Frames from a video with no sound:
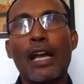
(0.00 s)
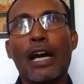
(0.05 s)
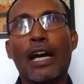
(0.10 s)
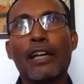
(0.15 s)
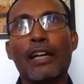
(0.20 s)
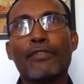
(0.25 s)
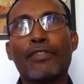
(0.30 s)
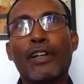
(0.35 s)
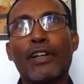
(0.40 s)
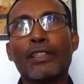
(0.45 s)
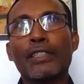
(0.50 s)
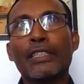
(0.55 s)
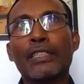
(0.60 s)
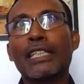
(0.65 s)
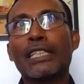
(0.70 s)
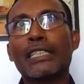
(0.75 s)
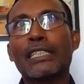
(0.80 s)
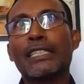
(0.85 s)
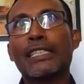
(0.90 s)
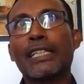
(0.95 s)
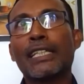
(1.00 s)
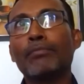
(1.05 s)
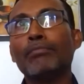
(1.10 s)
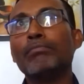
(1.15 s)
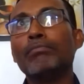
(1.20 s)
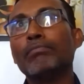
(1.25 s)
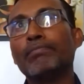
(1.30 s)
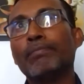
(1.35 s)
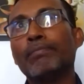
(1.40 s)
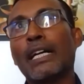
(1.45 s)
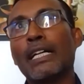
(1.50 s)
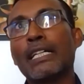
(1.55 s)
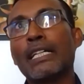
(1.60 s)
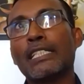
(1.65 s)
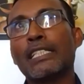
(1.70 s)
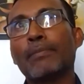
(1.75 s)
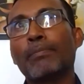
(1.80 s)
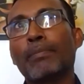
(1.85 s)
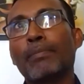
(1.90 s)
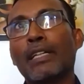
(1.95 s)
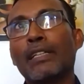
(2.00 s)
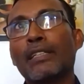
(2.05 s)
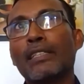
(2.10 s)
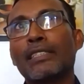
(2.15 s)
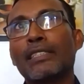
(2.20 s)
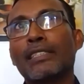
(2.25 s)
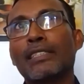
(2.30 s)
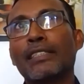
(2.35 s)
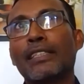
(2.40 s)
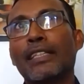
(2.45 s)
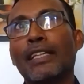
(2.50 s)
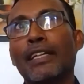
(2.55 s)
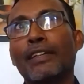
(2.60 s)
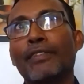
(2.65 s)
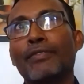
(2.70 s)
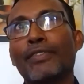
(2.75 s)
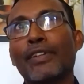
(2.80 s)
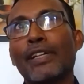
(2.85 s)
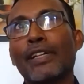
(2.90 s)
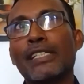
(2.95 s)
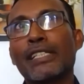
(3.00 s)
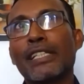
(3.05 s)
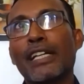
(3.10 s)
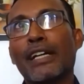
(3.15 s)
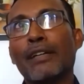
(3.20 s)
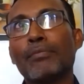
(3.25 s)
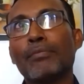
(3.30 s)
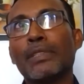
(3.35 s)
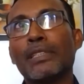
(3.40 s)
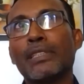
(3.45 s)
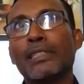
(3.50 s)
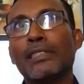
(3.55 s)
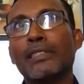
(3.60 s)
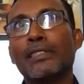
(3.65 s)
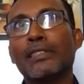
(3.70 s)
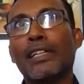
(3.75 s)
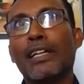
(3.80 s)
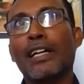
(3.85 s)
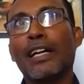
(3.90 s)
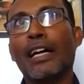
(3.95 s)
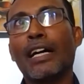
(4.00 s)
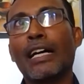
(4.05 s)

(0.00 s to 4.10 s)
I found that some participants, they, for example,